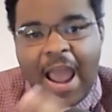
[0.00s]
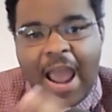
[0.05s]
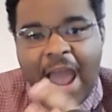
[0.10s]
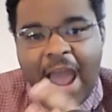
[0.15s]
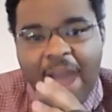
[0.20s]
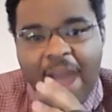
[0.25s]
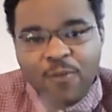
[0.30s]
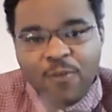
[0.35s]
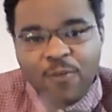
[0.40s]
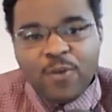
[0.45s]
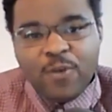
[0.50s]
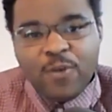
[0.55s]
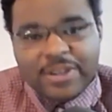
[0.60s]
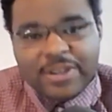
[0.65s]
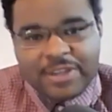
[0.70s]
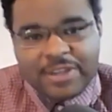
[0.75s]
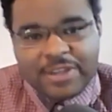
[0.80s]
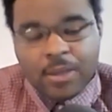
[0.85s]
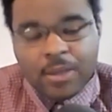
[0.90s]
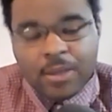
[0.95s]
every
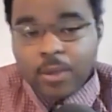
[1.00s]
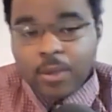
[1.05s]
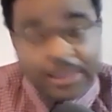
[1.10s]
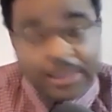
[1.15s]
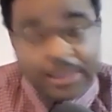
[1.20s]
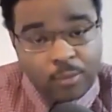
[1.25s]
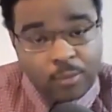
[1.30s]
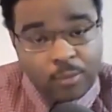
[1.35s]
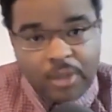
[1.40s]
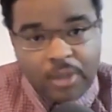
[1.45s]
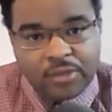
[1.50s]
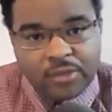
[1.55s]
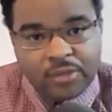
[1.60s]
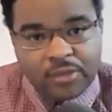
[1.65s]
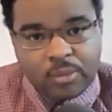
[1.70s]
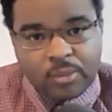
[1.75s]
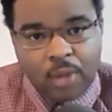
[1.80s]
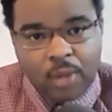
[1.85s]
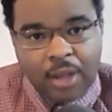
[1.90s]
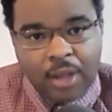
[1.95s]
single, and it was
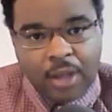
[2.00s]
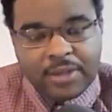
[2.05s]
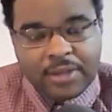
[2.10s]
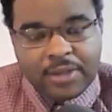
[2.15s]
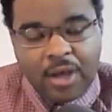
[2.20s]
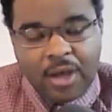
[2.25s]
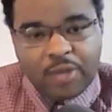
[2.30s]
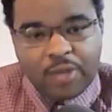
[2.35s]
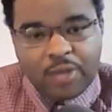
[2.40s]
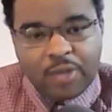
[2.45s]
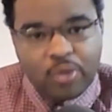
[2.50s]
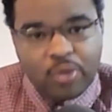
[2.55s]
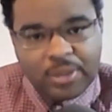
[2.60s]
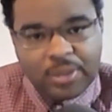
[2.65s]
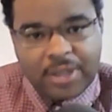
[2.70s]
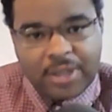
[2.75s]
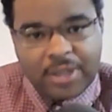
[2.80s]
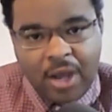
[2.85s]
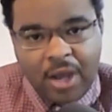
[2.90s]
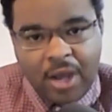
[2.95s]
done during
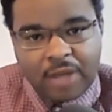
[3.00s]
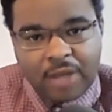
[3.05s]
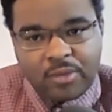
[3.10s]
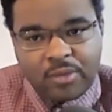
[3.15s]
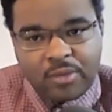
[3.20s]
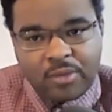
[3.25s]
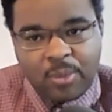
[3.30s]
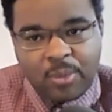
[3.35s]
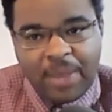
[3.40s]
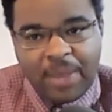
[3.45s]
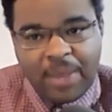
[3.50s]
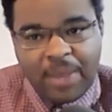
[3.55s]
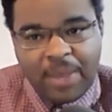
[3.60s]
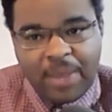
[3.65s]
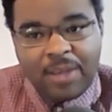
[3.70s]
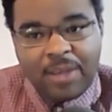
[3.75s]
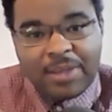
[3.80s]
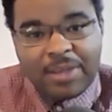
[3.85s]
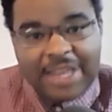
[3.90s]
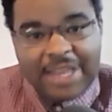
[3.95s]
the context of the pandemic,